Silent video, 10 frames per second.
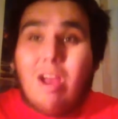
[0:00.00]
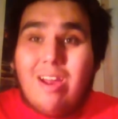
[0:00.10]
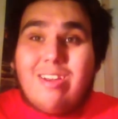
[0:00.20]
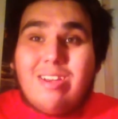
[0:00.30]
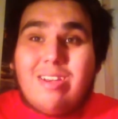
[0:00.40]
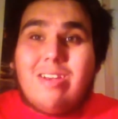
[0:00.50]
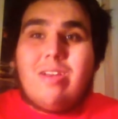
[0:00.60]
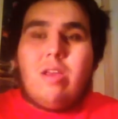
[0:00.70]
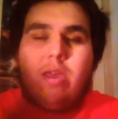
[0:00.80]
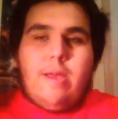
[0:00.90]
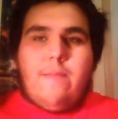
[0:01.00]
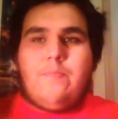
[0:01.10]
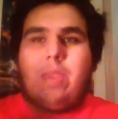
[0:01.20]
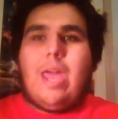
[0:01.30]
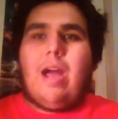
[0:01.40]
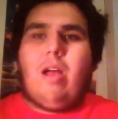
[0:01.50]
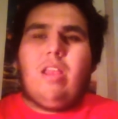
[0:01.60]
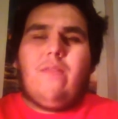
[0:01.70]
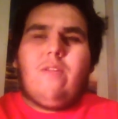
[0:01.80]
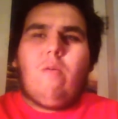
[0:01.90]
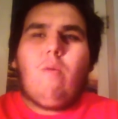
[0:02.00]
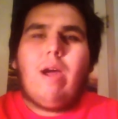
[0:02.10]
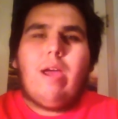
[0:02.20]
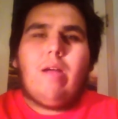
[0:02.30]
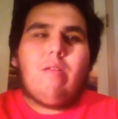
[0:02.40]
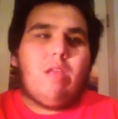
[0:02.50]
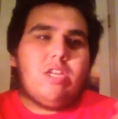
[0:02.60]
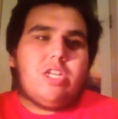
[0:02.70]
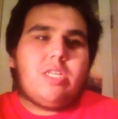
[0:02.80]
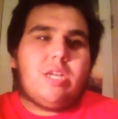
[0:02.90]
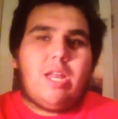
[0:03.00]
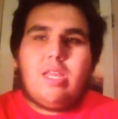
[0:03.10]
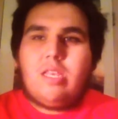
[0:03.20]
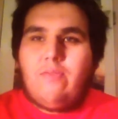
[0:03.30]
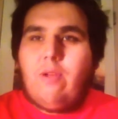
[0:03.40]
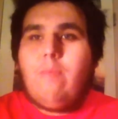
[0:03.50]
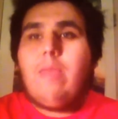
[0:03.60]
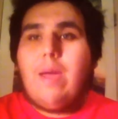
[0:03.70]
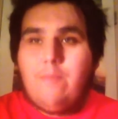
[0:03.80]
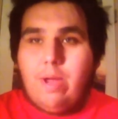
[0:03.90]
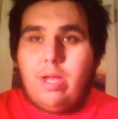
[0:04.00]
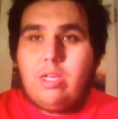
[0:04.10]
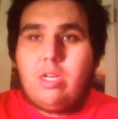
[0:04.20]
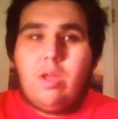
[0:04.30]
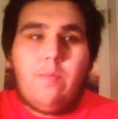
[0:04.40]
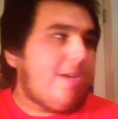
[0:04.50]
rush. Olivia Wilde, she's not in this film that much,